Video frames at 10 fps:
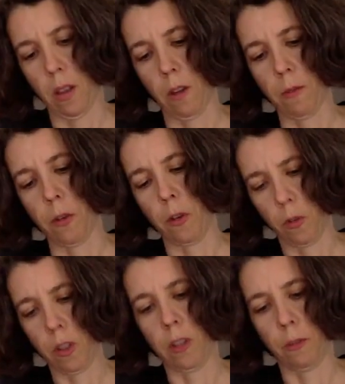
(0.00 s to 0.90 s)
If you're
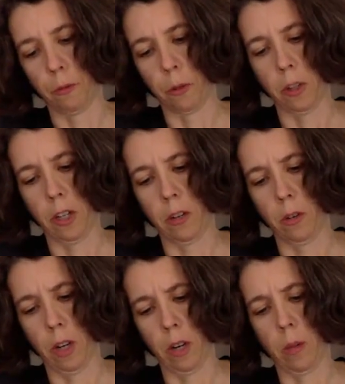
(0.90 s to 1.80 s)
using the 40
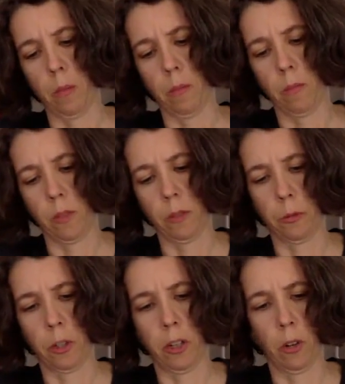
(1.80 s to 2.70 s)
gram to
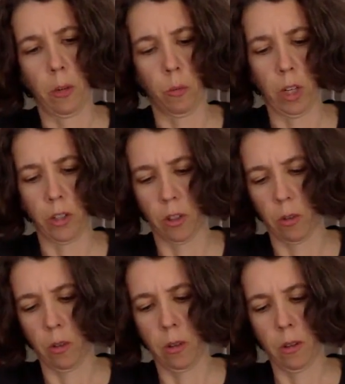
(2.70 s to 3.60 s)
40 gram
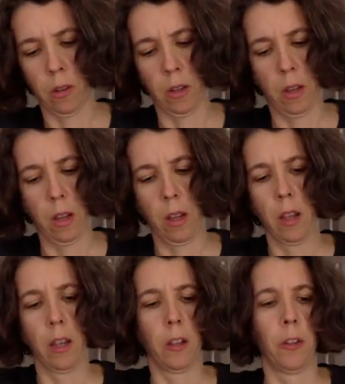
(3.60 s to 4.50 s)
ratio,
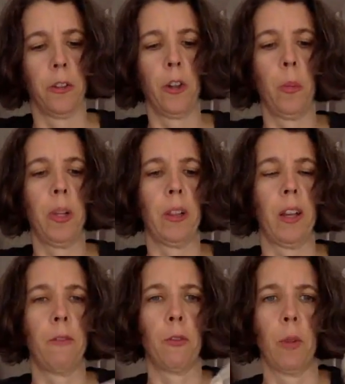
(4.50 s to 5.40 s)
you'll be
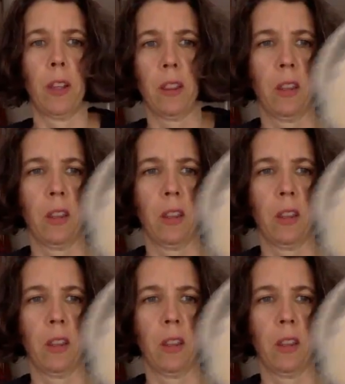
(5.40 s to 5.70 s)
left with